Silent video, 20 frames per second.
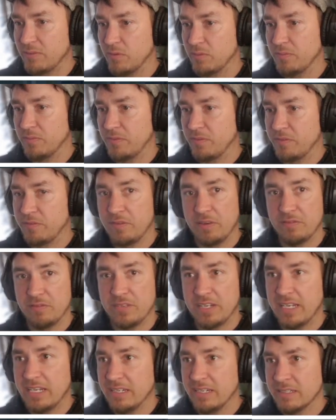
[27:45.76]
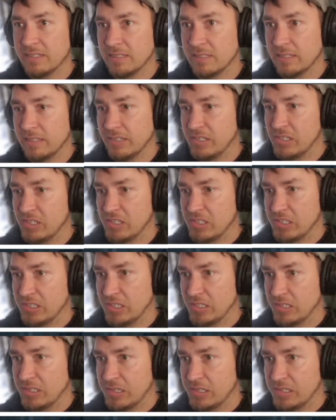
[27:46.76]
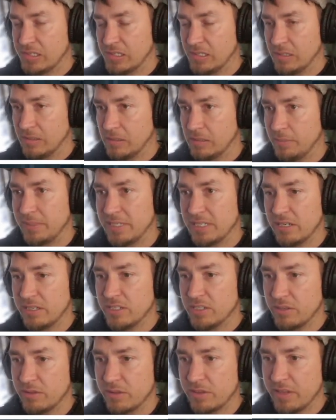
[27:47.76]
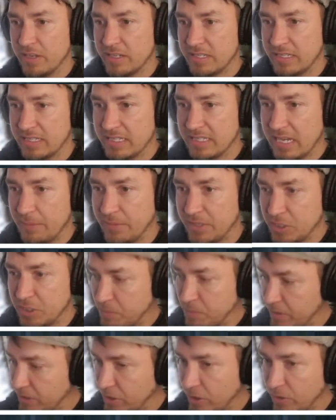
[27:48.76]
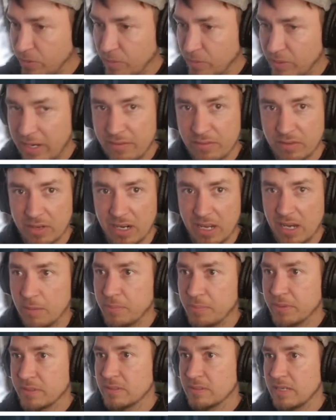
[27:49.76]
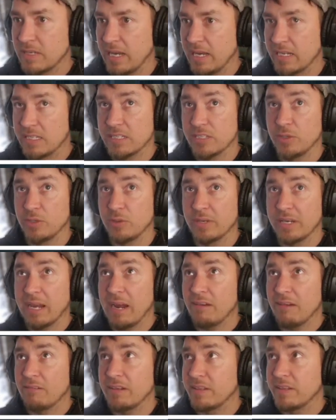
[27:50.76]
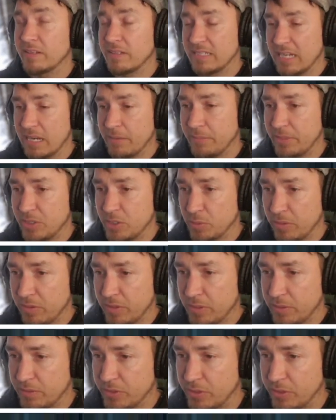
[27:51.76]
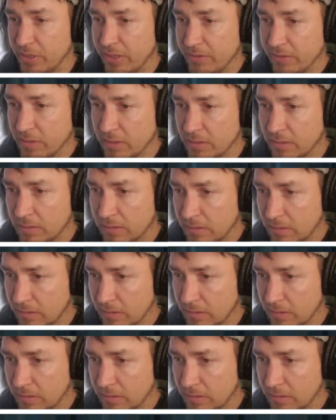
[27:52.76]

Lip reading: level 15. I mean, it's only doing 13 damage, but you level up and you carry the damage with you as you level.